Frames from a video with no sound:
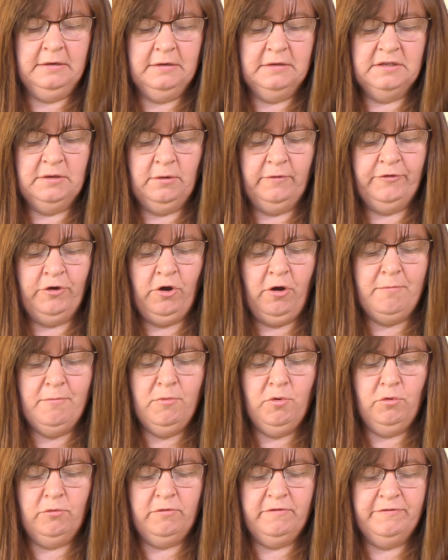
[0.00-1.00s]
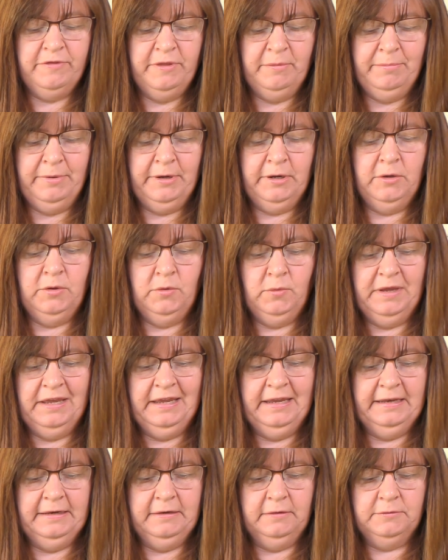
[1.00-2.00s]
So I've got more of the blue
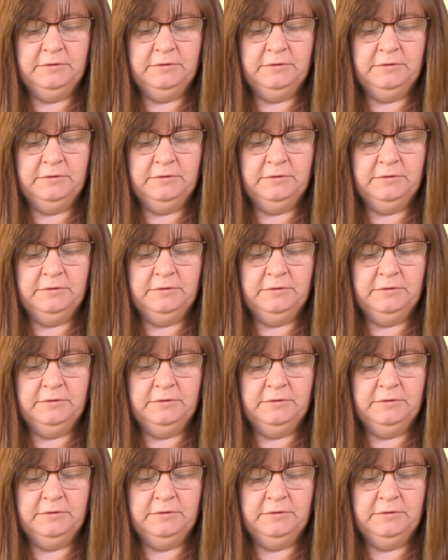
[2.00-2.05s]
in.